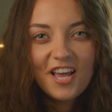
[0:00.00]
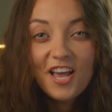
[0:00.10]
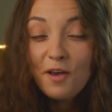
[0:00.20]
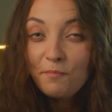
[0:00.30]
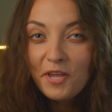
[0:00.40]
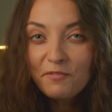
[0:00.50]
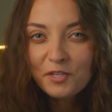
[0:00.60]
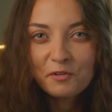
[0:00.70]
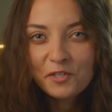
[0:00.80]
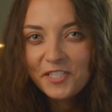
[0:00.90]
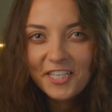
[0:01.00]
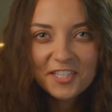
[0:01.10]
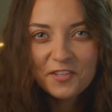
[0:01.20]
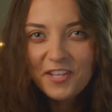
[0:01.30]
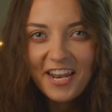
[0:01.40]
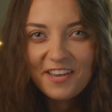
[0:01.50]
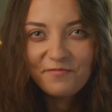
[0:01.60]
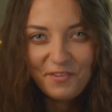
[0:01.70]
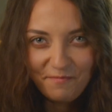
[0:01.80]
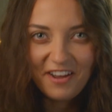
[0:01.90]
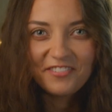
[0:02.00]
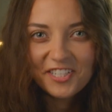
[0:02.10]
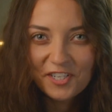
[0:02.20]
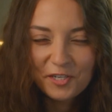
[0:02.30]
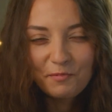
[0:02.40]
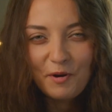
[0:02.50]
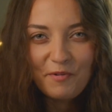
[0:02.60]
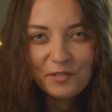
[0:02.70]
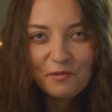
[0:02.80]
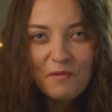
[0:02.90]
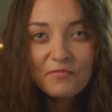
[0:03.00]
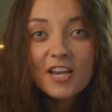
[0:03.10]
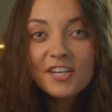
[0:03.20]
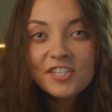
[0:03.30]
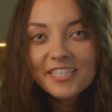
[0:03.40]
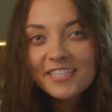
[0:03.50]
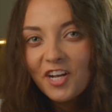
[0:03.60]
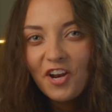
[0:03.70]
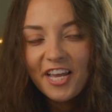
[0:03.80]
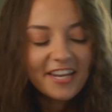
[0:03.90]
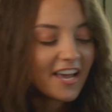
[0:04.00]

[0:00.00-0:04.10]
first device added. It was quick, wasn't it? It's time for another